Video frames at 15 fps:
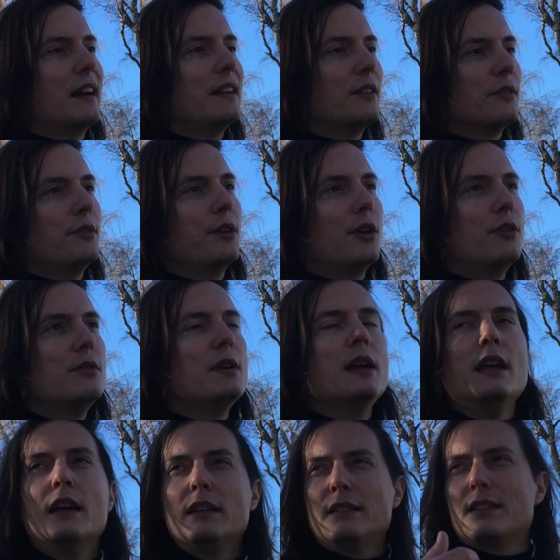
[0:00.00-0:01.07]
I don't know.
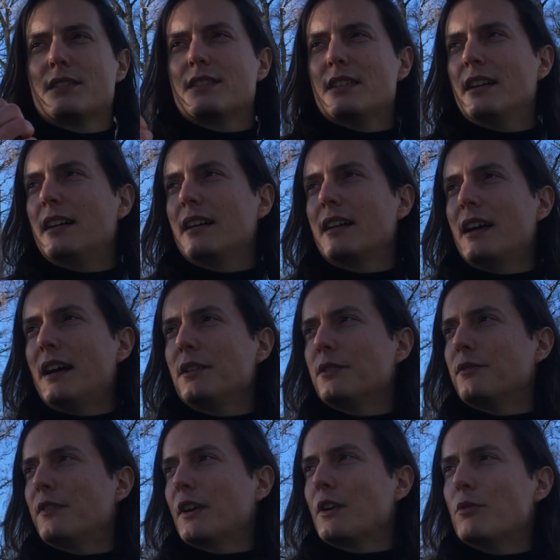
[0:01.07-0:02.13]
There's a kind
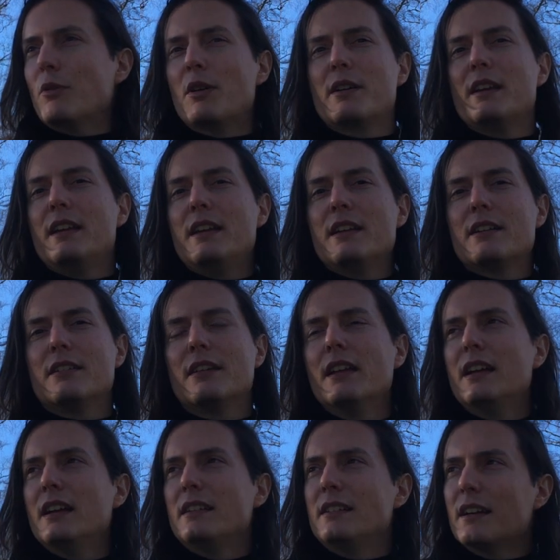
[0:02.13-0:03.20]
of a quarry here,
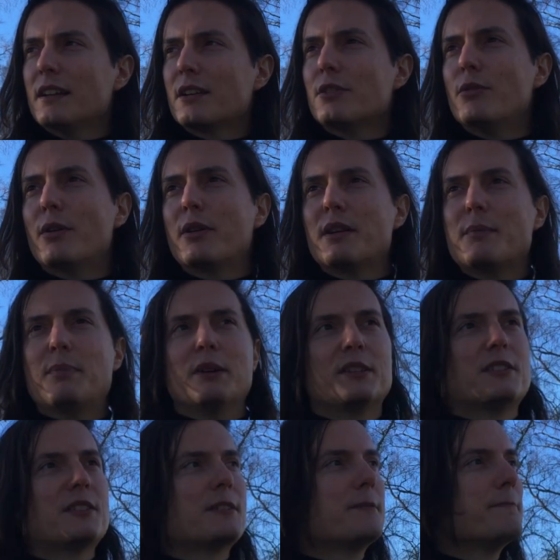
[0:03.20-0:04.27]
not a quarry,
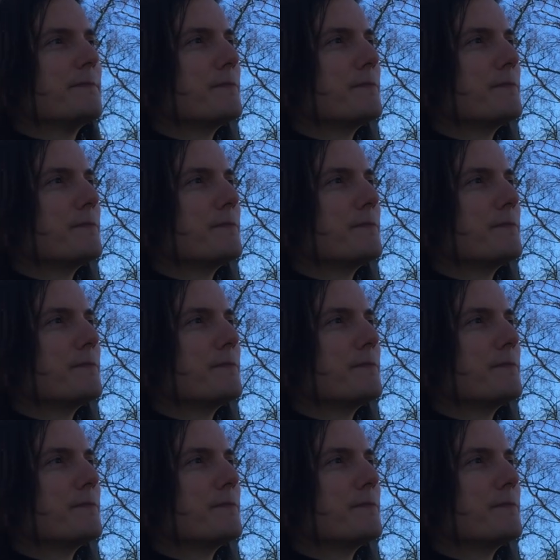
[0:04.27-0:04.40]
but